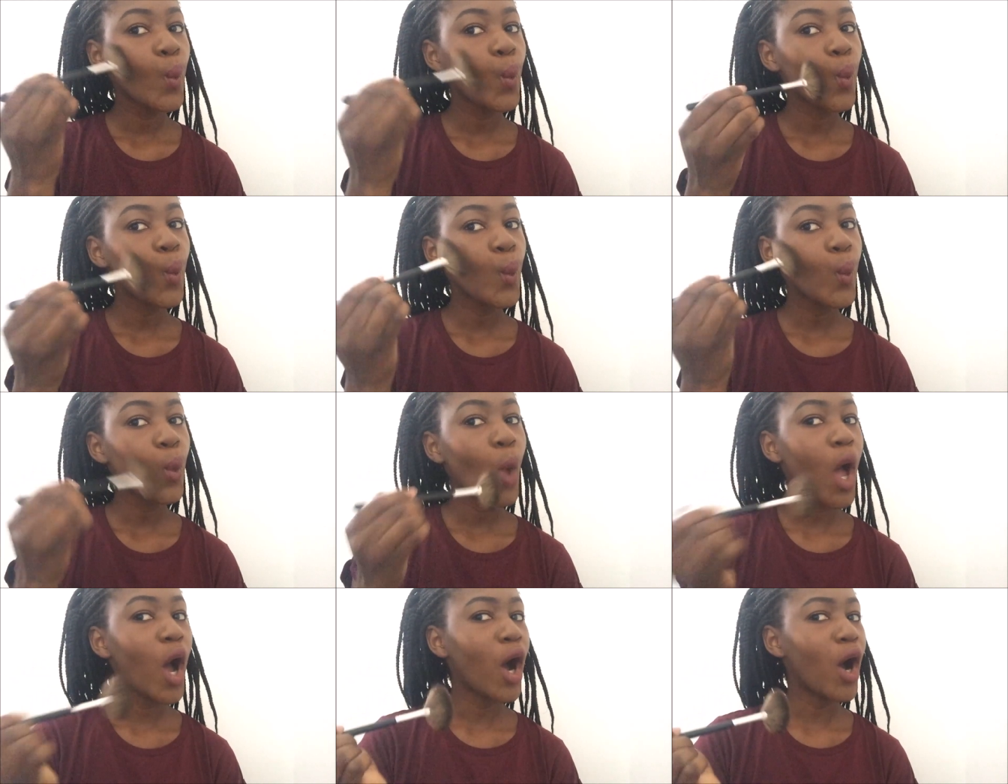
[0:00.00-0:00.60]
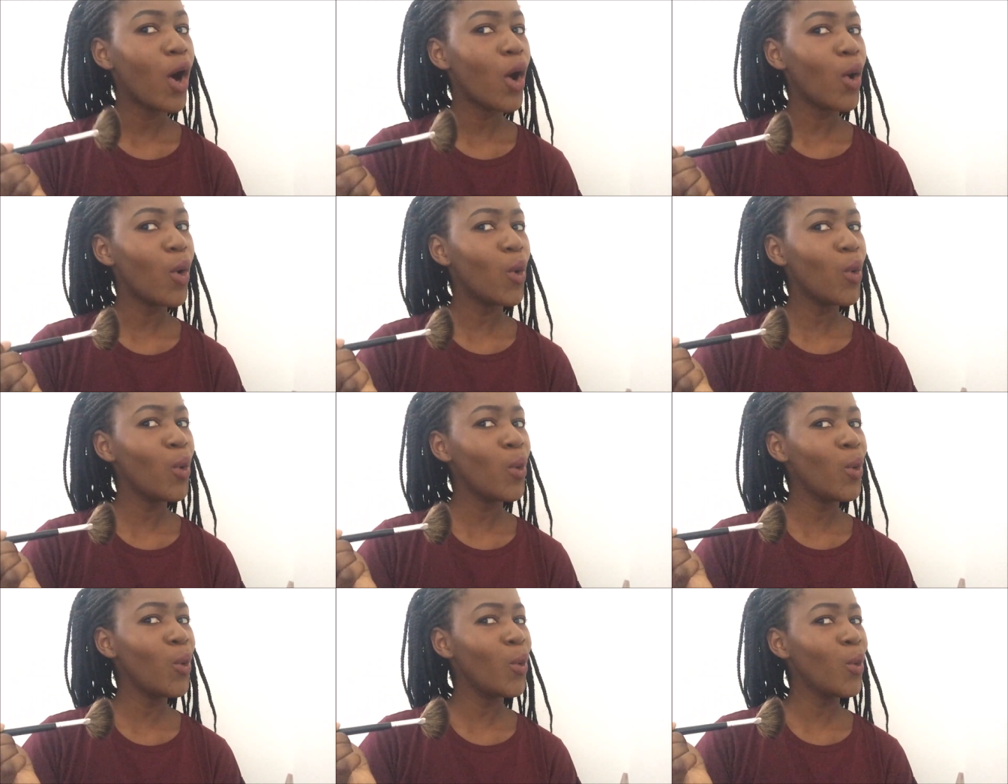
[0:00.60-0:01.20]
You make me wanna
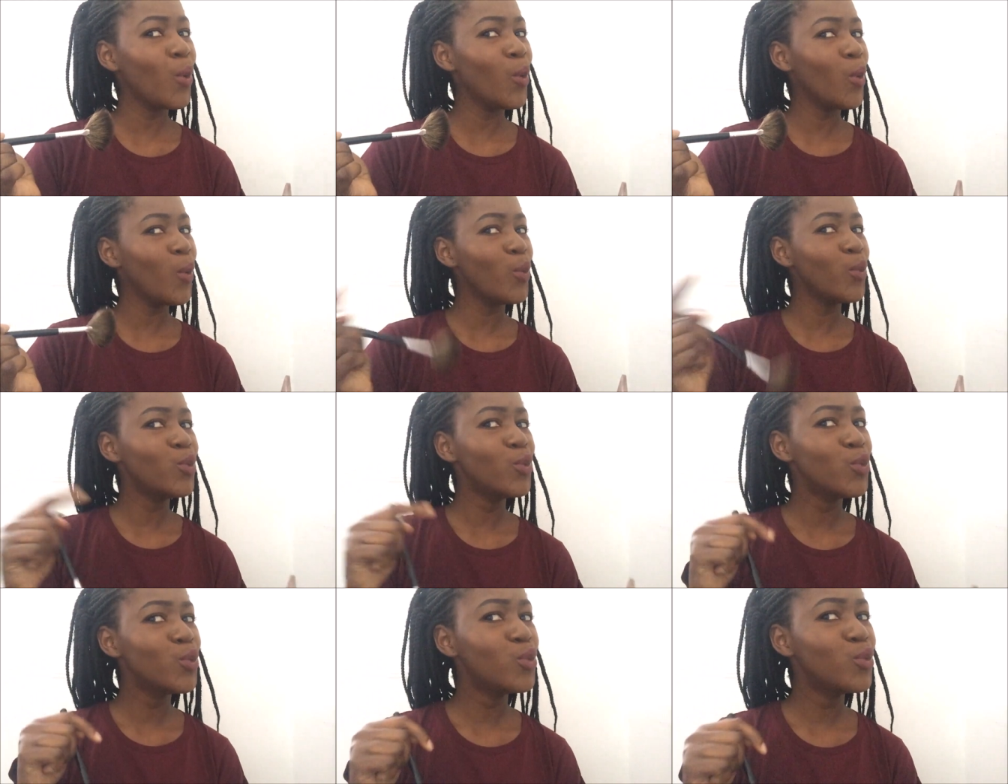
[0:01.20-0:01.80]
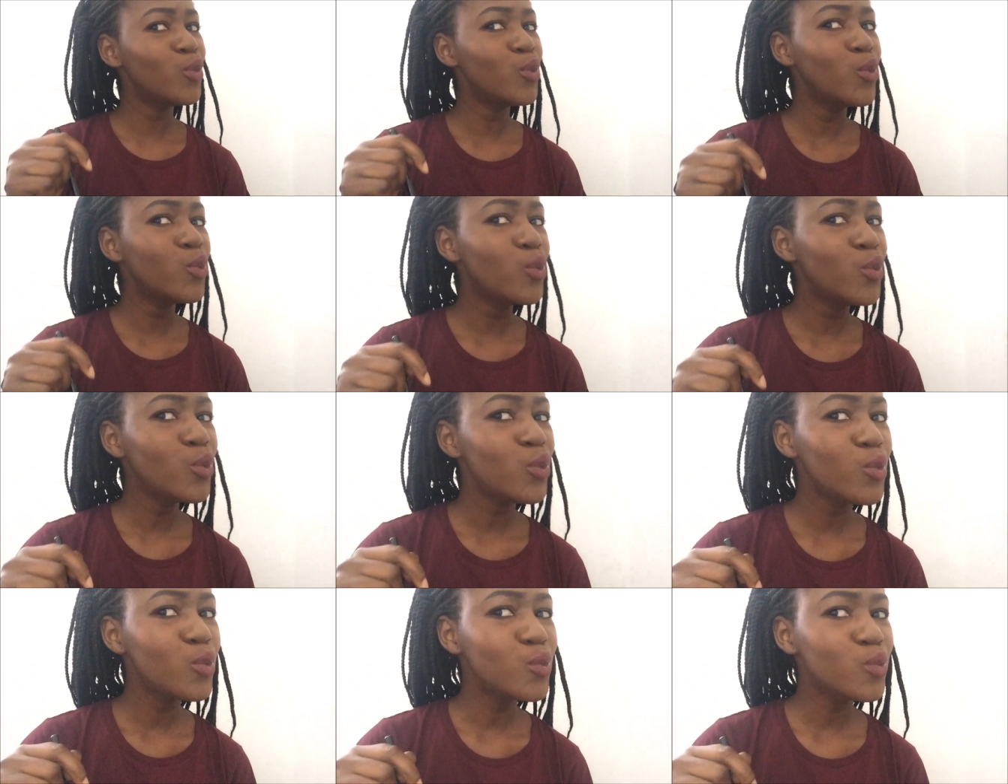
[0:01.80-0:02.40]
lay in
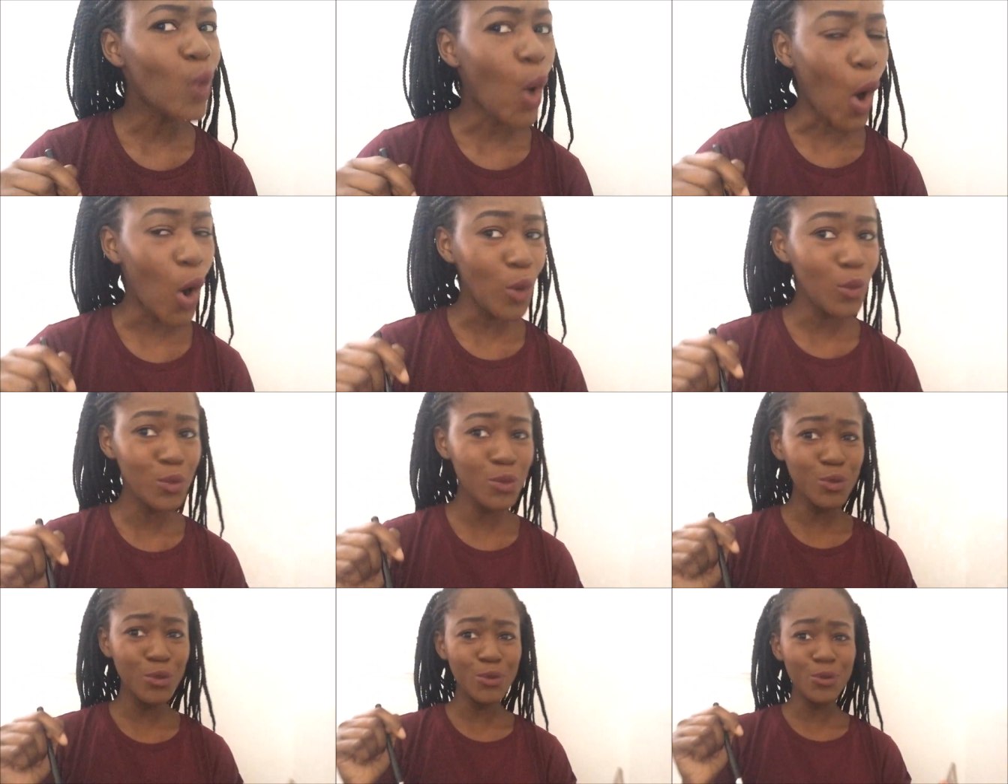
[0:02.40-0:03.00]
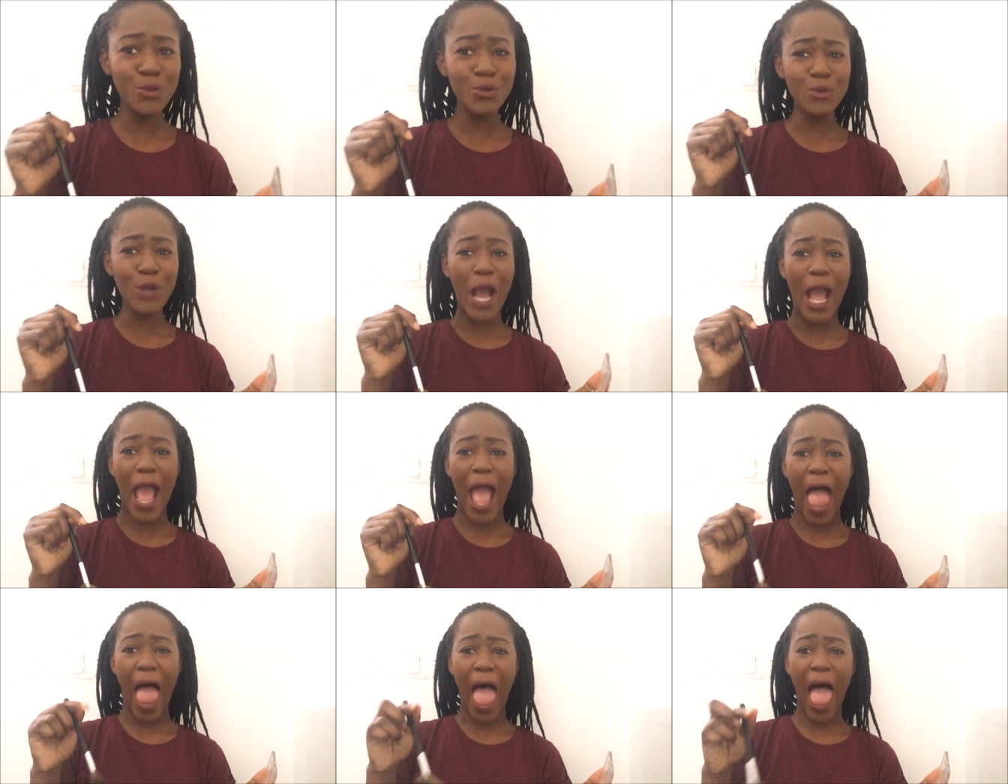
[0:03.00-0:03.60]
your
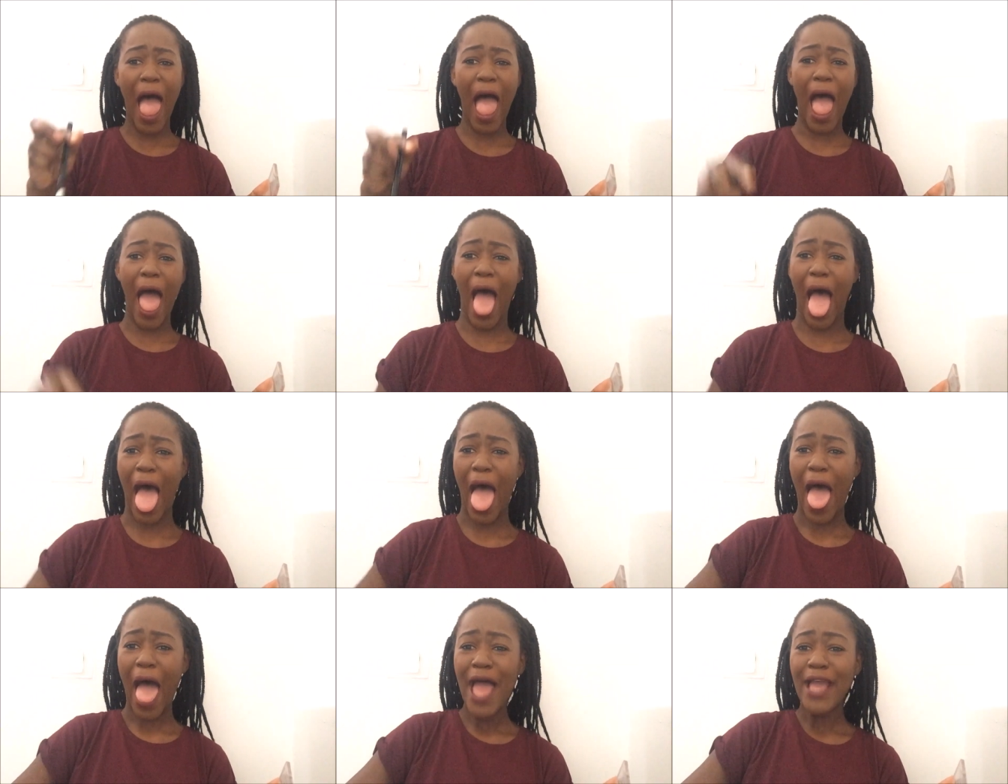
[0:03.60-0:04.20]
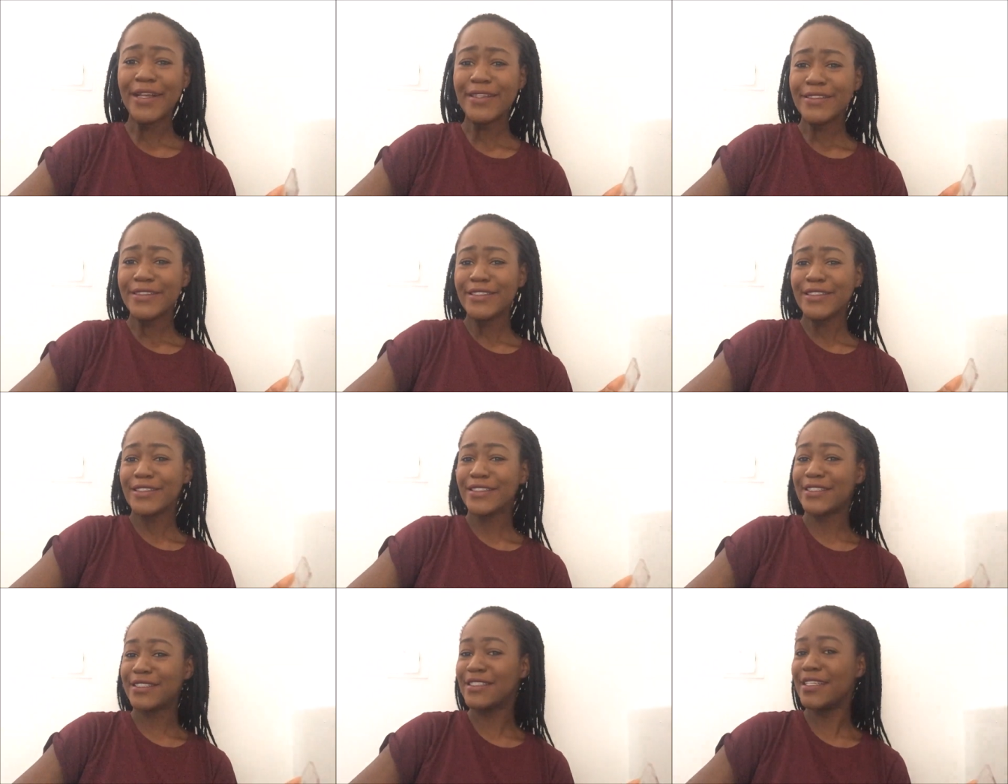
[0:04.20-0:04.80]

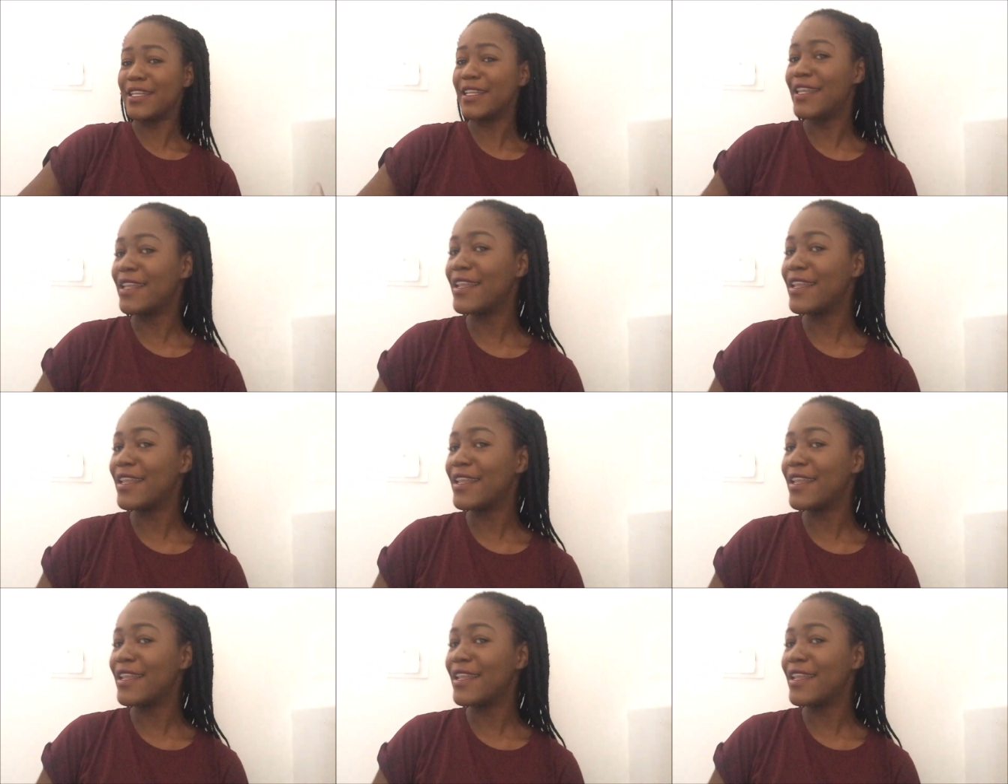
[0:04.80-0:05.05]
arms.